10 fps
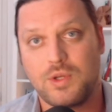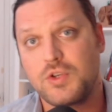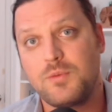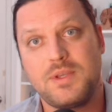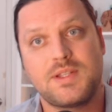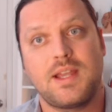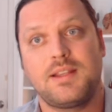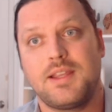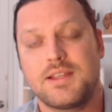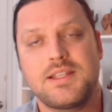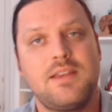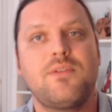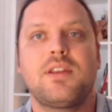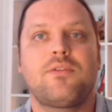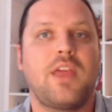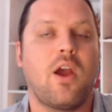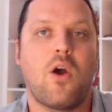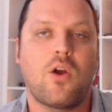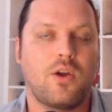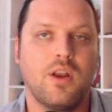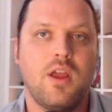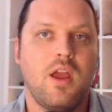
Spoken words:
We should be saying things, even if they aren't,